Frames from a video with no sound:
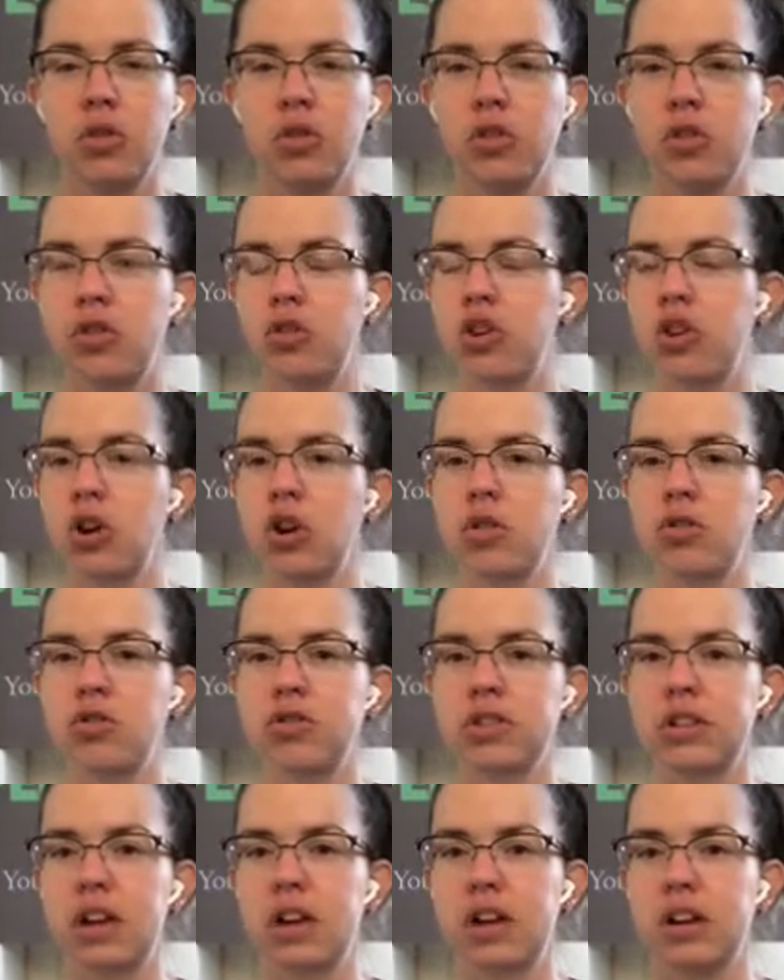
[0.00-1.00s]
there's
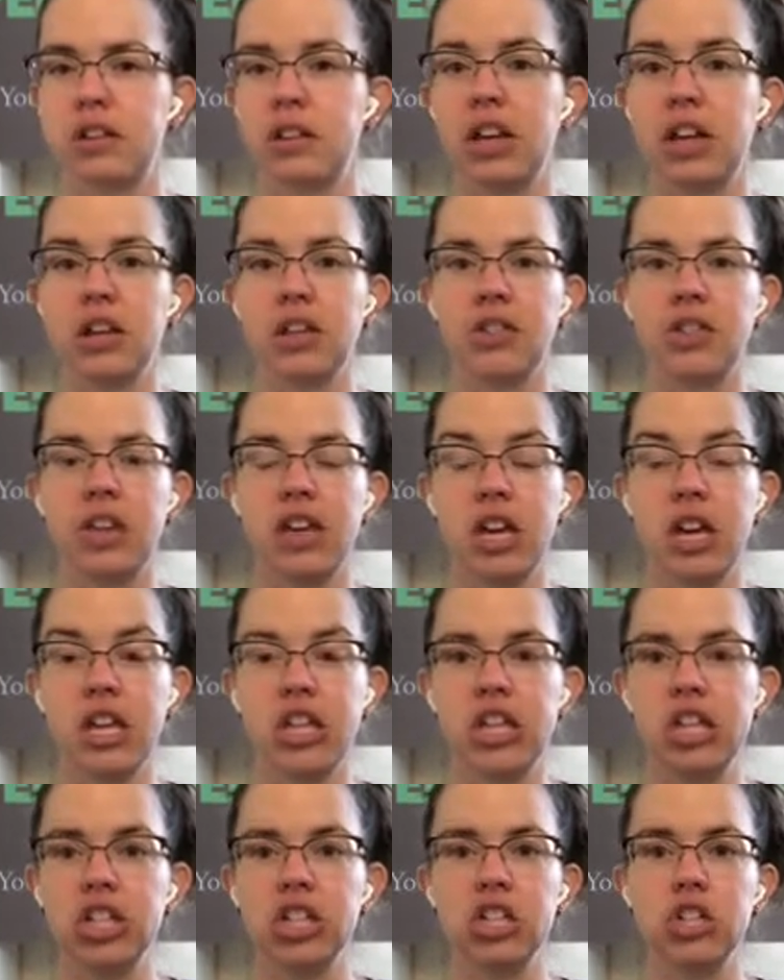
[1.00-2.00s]
the
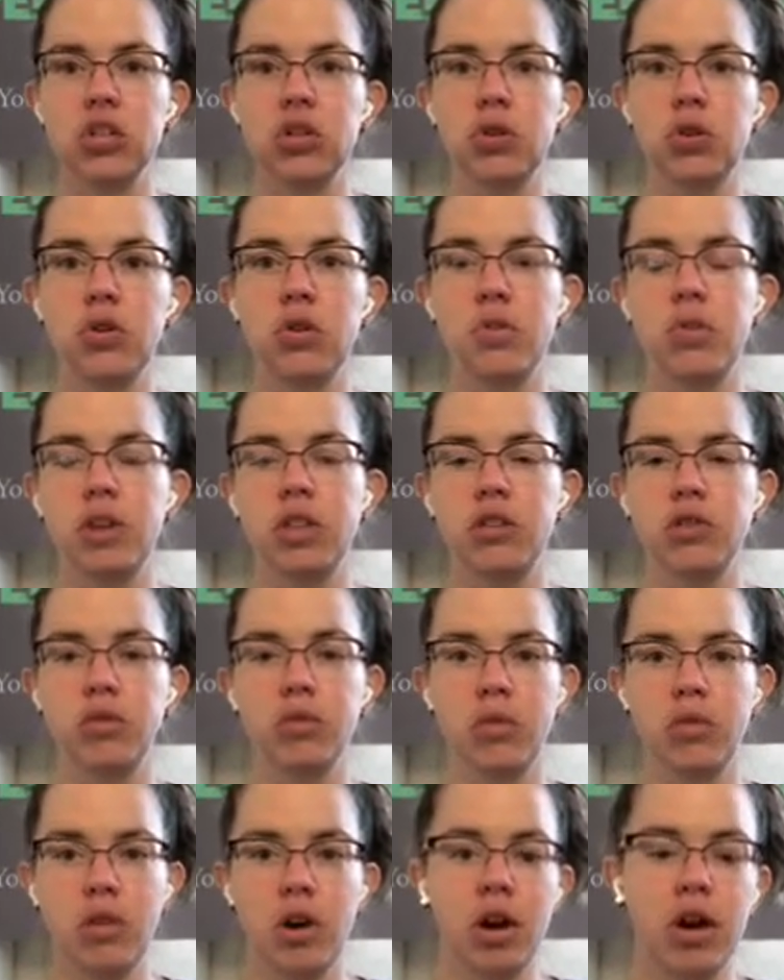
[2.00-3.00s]
initial, when
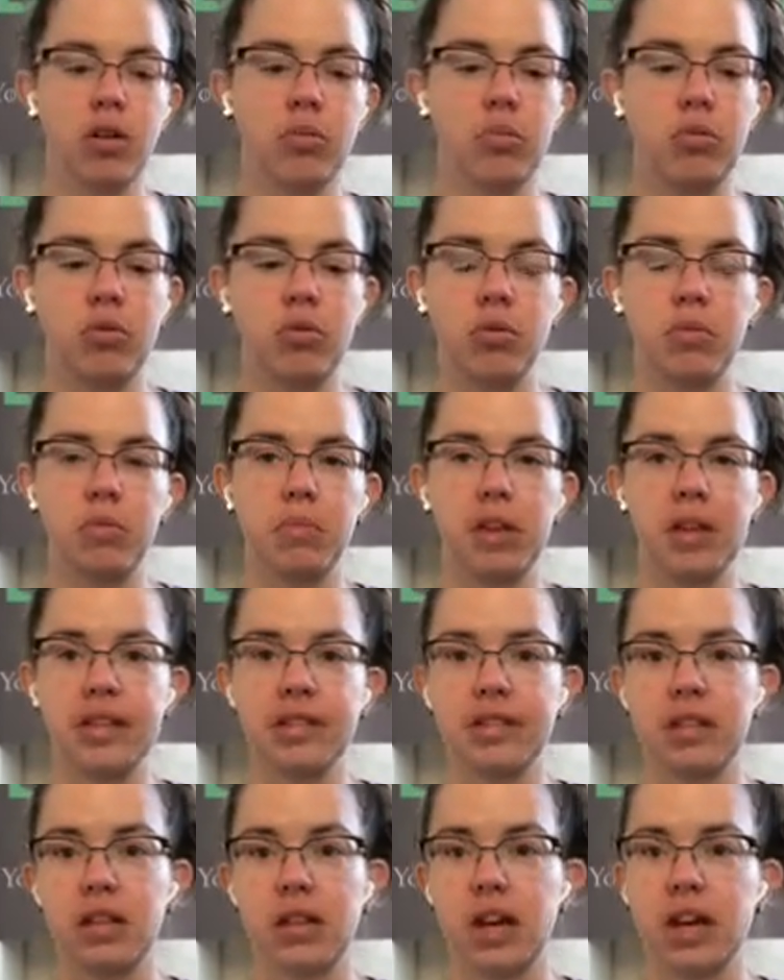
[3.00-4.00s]
you mix the
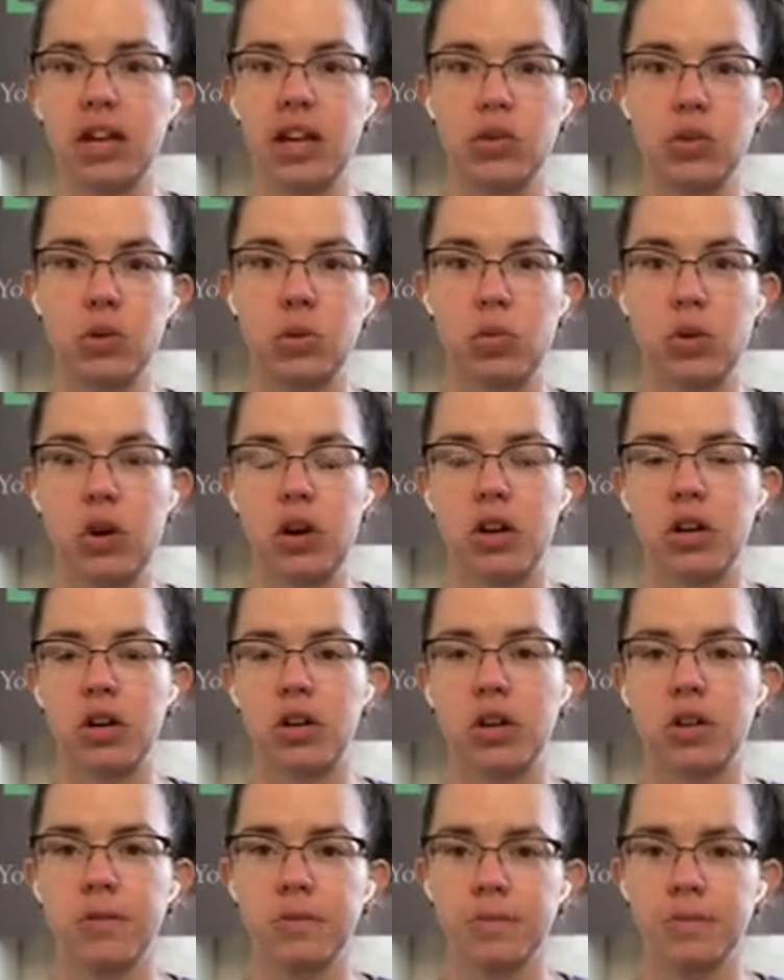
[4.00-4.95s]
lye in the water,